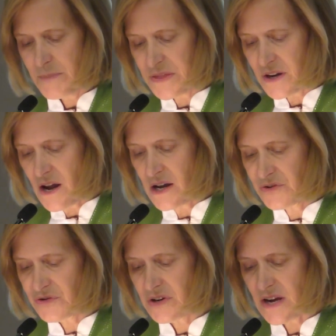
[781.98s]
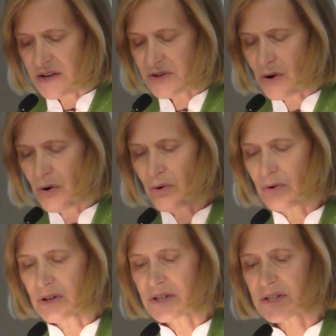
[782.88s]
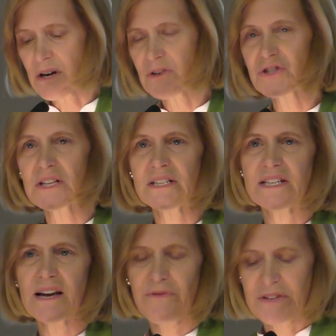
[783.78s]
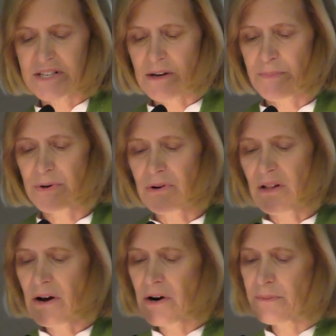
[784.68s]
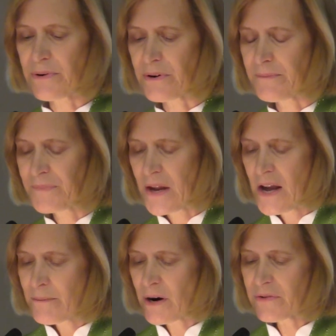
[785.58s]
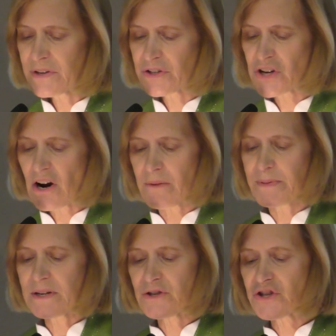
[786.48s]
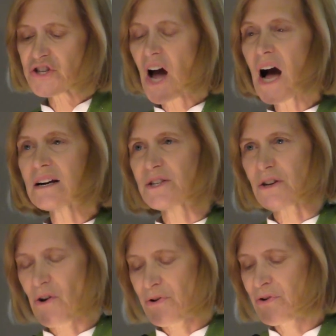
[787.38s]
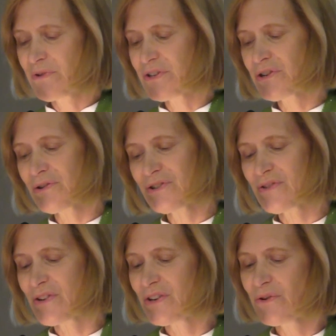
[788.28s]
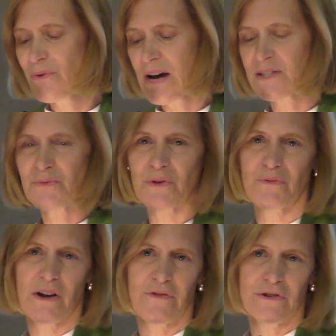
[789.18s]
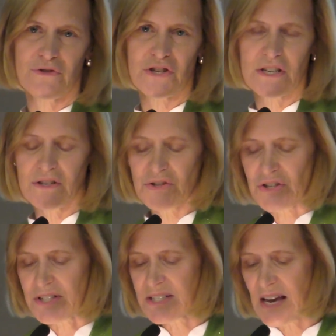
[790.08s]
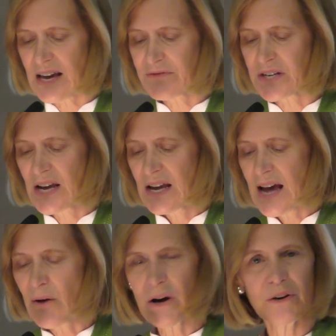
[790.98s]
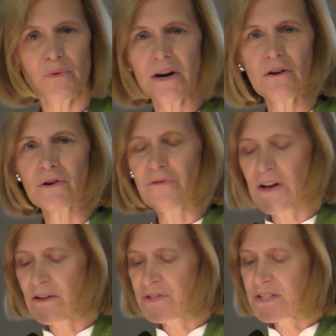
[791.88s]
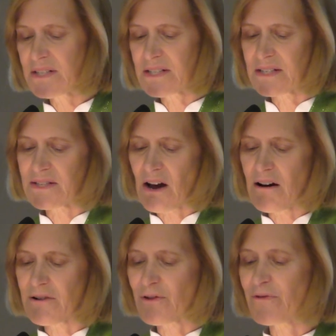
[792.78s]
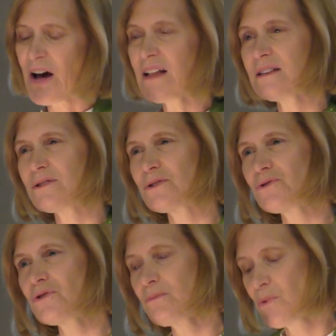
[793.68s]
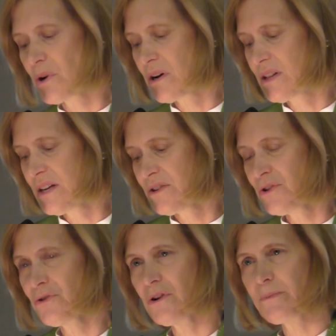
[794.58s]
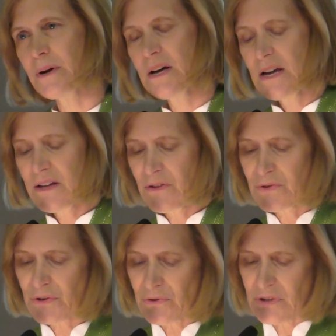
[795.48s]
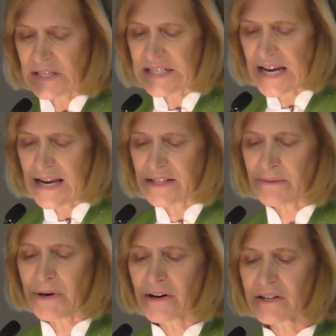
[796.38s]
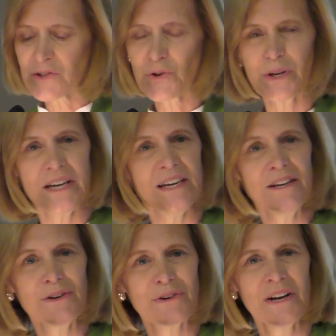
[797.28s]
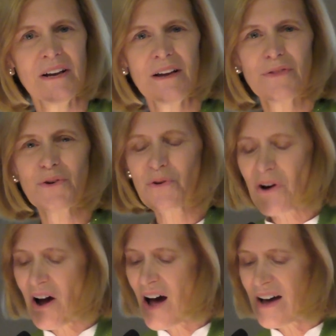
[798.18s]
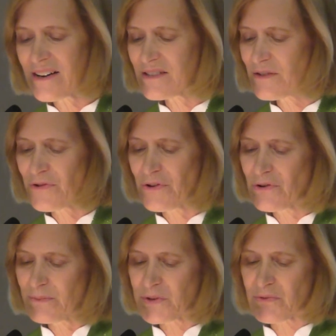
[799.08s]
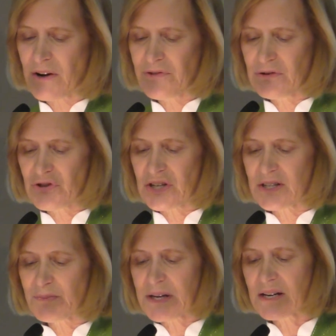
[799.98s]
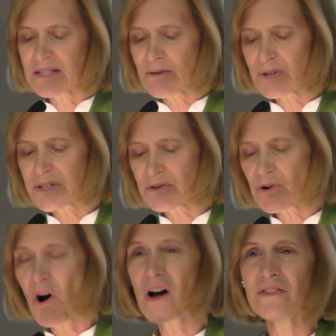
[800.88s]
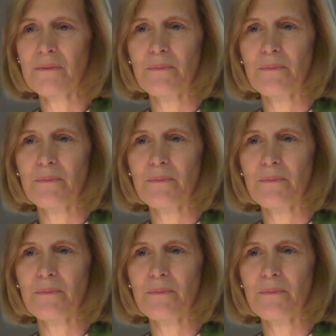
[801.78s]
the country as a whole is largely deaf until Pearl Harbor. Martha Sharp is shocked on her return to the U.S. with refugees she saved, how unaware her fellow citizens are of the violence and turmoil in Europe in those early days. Americans couldn't hear the cries of Europe's refugees because they were still caught